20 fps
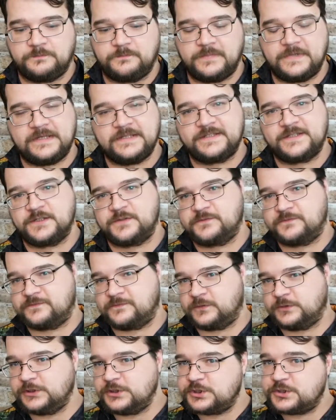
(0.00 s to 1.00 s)
instead of
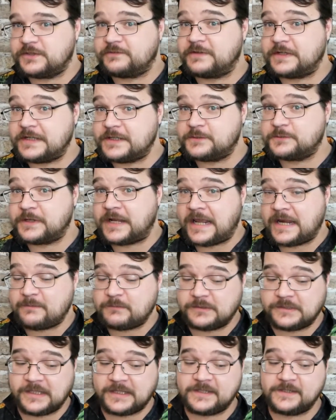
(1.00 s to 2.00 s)
fully shifting into an
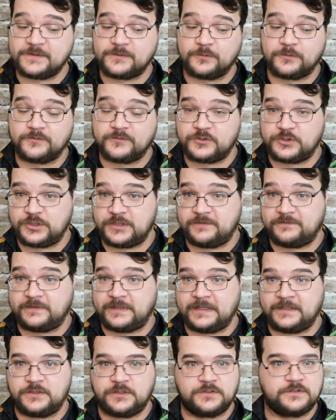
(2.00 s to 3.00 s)
animal, sort of shift
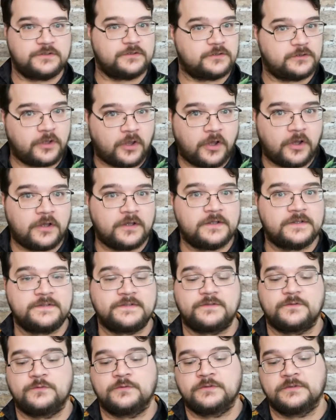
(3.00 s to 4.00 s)
just
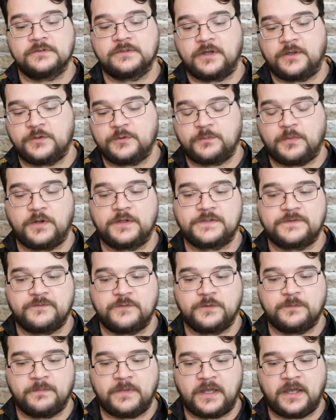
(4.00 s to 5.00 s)
claws or other parts of
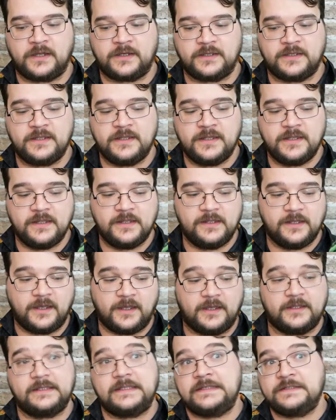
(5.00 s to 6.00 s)
your body
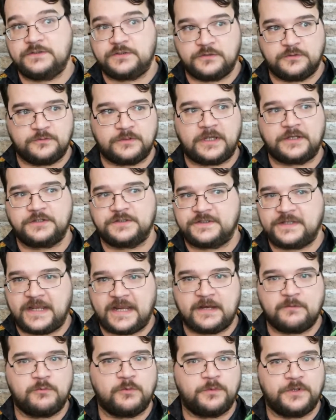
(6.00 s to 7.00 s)
into not just an
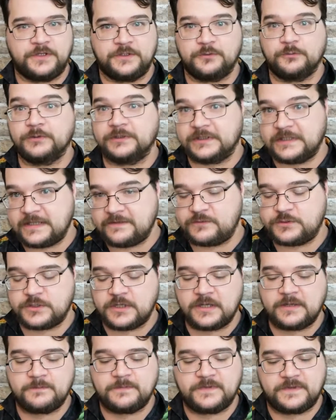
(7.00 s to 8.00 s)
animal, but into a leaf
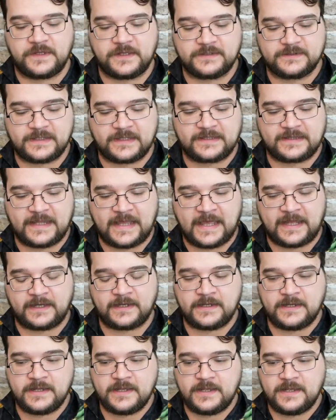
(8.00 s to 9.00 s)
shape, things like
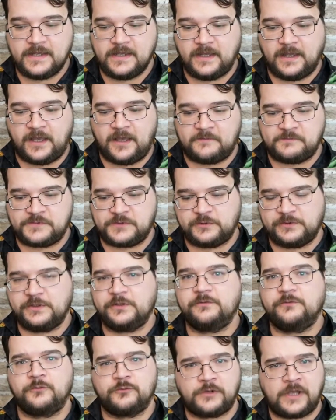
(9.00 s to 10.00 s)
that. So a
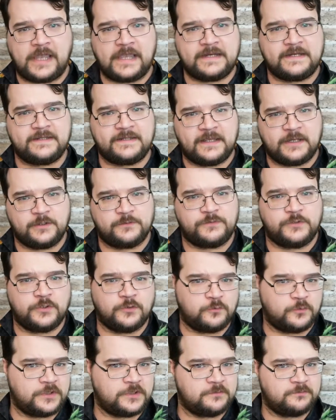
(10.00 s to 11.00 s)
little variety there if you
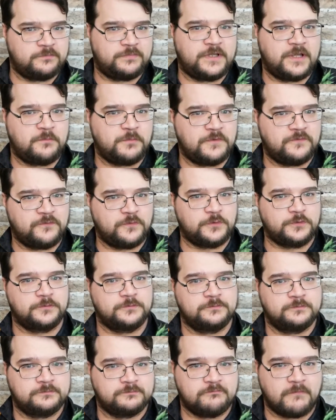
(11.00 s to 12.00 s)
don't want to become a
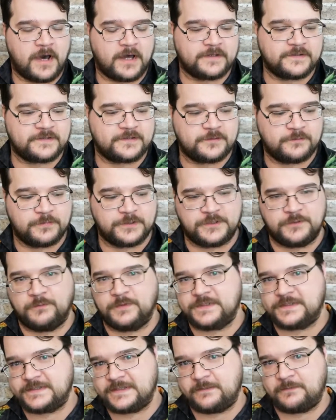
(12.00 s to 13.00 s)
full monster, but you
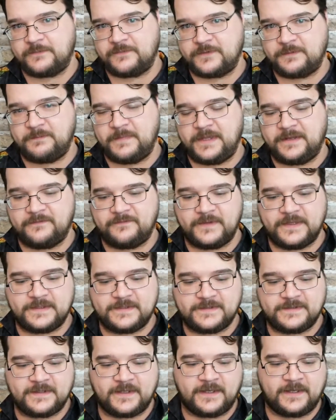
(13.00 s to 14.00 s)
want some of the
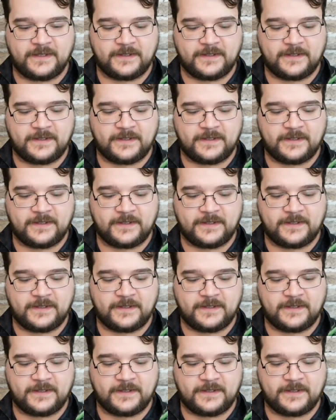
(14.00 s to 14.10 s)
benefits.